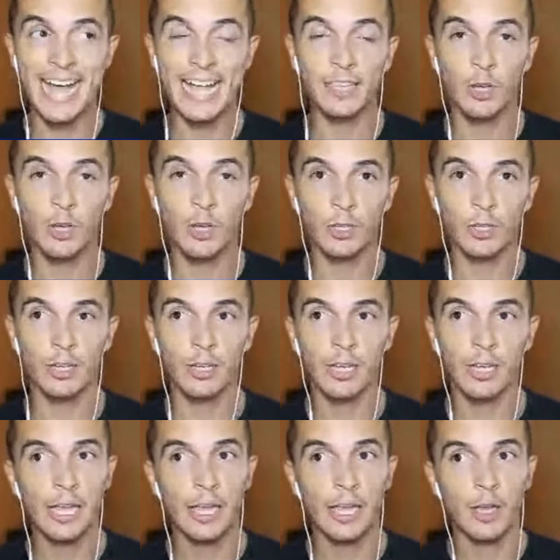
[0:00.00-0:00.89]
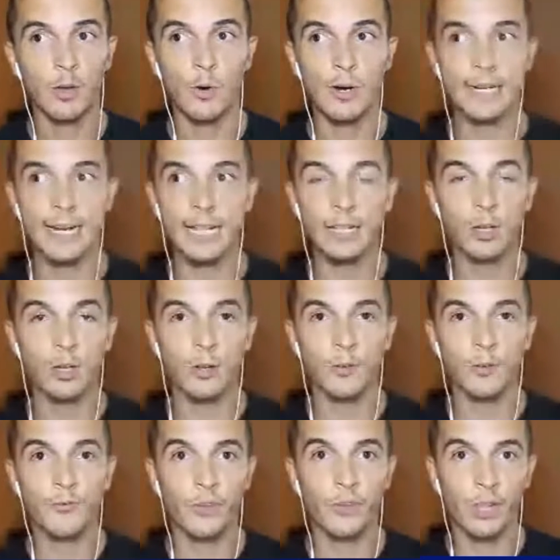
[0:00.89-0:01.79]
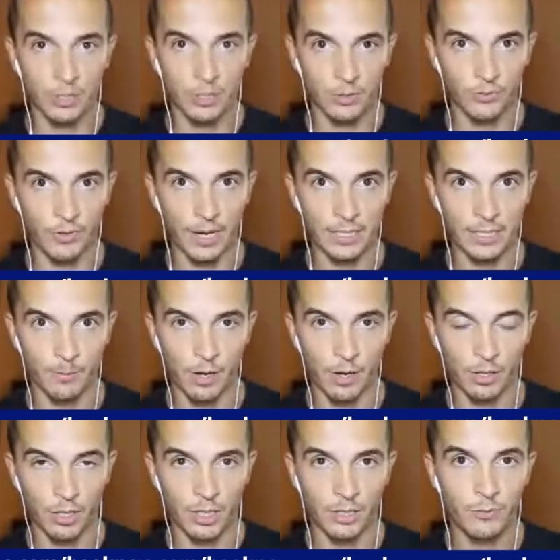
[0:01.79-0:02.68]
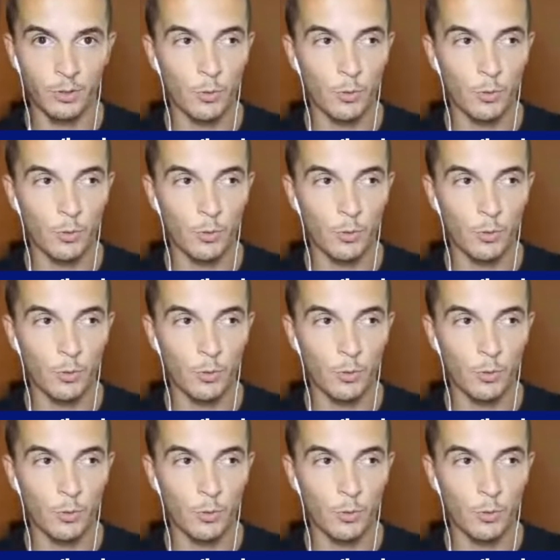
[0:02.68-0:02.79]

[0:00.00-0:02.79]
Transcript: not gonna philosophize about it.